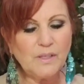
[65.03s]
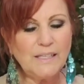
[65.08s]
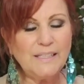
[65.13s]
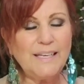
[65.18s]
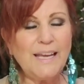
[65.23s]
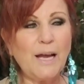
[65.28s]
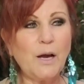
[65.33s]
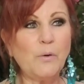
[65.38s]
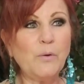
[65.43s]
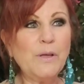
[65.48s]

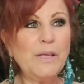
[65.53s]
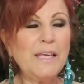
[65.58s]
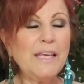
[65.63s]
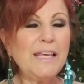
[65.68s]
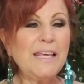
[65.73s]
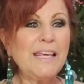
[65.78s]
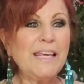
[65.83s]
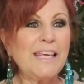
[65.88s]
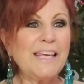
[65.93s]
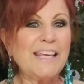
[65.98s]
Now,
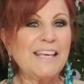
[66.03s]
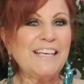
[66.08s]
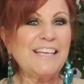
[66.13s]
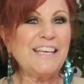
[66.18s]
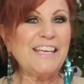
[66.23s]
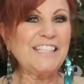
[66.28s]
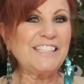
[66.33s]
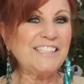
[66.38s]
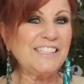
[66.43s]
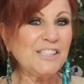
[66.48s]

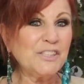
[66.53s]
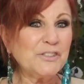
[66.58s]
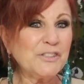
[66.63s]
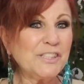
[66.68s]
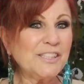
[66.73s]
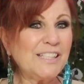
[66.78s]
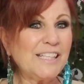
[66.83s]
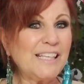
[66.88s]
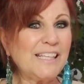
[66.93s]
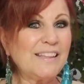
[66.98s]
it's
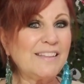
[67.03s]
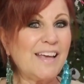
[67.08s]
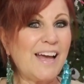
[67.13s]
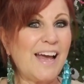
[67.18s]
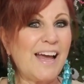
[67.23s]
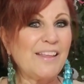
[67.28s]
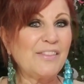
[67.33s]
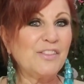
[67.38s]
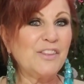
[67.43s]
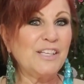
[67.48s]
interesting
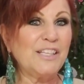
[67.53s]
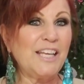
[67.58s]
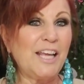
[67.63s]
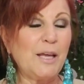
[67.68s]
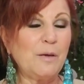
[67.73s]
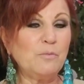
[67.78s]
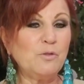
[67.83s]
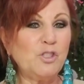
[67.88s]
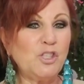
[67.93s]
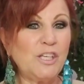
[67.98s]
that the
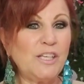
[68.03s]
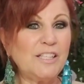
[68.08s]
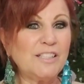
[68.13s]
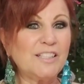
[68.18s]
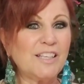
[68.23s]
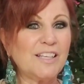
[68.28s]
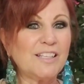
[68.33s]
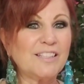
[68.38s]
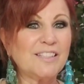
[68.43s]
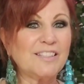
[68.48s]
name
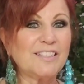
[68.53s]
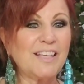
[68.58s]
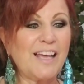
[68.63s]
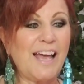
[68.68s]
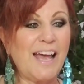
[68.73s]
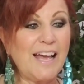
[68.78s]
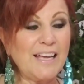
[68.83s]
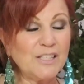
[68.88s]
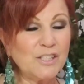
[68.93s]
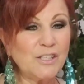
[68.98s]
Jesus
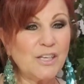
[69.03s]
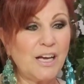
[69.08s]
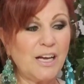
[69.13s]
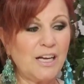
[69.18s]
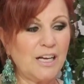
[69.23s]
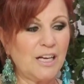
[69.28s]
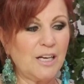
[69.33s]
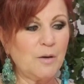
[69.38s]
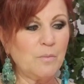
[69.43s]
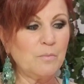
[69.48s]
and
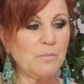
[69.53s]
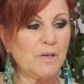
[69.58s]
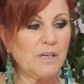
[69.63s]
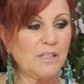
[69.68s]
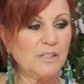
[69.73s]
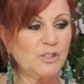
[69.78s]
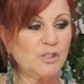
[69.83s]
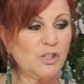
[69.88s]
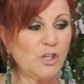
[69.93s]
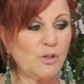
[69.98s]
um,
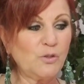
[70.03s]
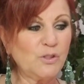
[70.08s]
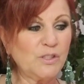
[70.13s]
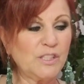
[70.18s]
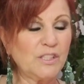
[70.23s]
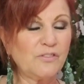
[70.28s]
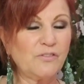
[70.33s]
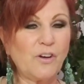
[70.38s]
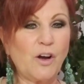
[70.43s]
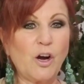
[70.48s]

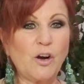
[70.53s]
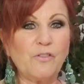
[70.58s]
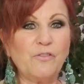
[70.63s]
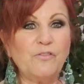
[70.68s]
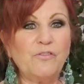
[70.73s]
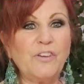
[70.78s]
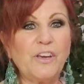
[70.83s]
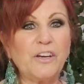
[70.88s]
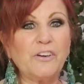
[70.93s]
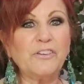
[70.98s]
Joseph are
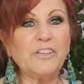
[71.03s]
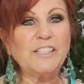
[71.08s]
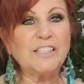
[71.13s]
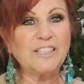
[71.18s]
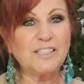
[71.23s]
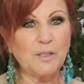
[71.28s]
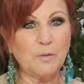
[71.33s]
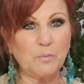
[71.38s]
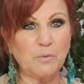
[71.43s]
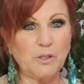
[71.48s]
very
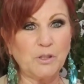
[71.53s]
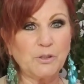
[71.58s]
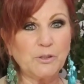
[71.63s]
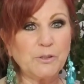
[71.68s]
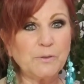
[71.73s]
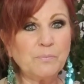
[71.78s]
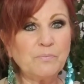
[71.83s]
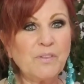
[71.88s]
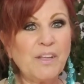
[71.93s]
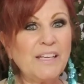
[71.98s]

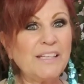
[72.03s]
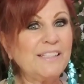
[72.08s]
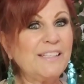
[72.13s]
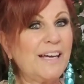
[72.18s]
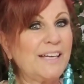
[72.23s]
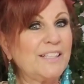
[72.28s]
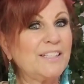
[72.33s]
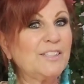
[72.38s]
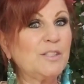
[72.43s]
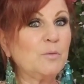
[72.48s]
similar,
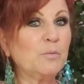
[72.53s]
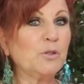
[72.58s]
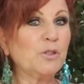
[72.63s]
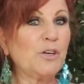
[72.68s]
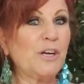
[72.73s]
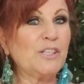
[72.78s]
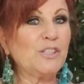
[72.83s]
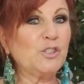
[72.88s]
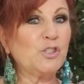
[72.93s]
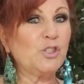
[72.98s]
not as
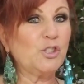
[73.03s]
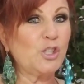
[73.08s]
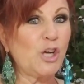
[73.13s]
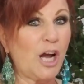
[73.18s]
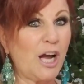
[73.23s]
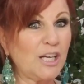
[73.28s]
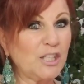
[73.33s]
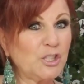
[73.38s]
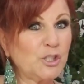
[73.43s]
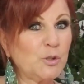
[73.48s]
similar as
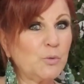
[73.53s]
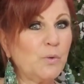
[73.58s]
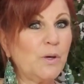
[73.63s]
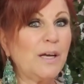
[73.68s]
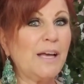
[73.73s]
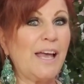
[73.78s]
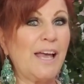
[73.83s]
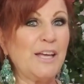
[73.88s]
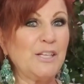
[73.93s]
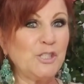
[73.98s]

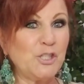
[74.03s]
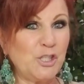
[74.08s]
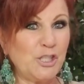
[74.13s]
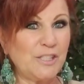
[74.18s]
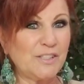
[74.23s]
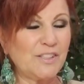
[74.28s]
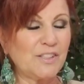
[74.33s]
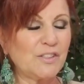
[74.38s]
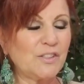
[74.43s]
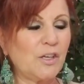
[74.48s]
Joshua and
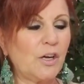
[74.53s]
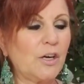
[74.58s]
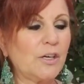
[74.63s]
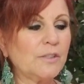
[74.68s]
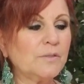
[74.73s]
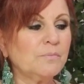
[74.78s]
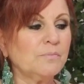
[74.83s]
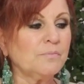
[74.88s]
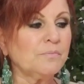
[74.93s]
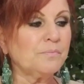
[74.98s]
Jesus
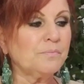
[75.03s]
are,